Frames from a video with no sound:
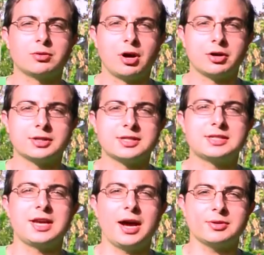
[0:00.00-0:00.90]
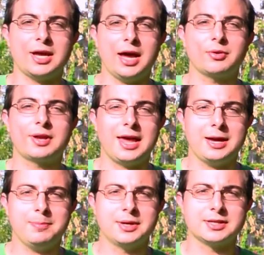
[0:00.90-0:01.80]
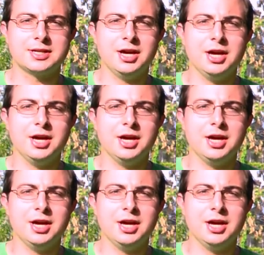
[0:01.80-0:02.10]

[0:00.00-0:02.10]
Gardens downtown campus